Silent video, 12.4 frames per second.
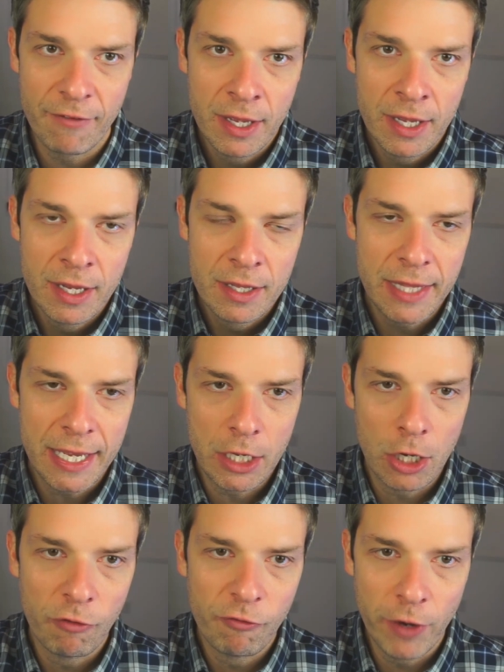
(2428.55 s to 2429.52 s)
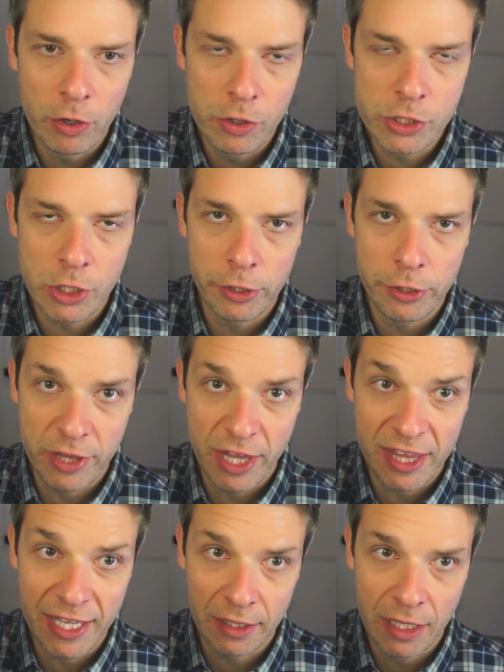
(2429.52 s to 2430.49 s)
They go photos only, or they think,
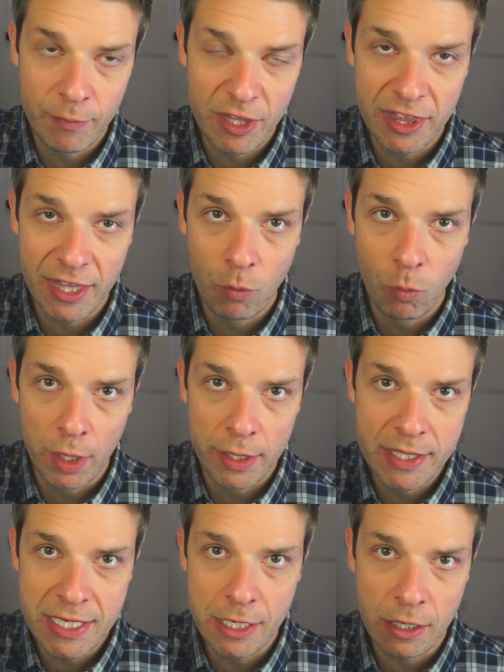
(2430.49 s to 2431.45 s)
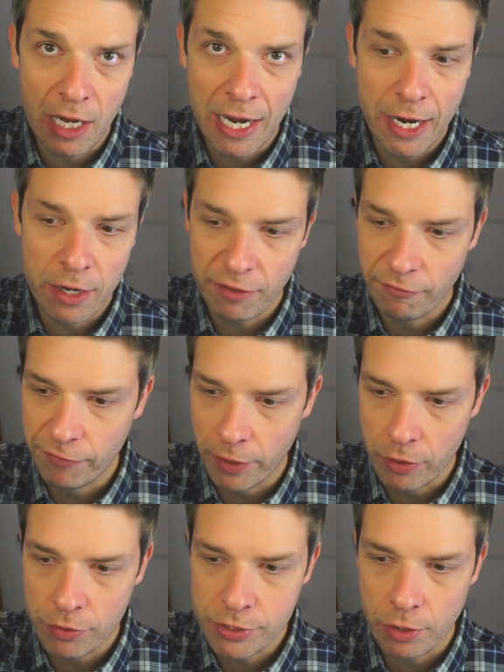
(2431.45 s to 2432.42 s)
let me think one tier higher than photos
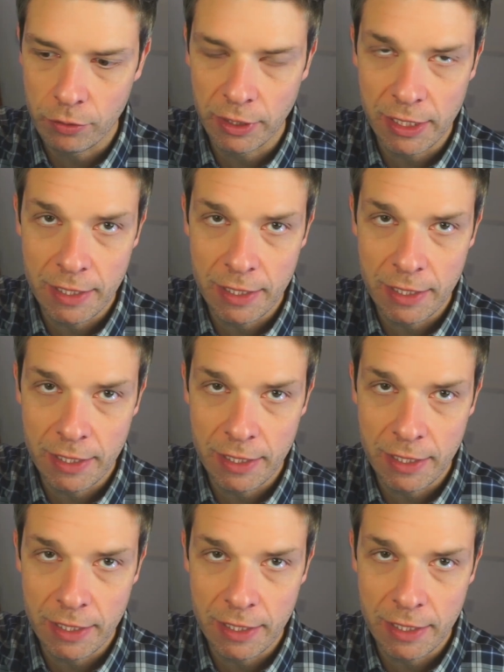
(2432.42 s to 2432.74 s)
only.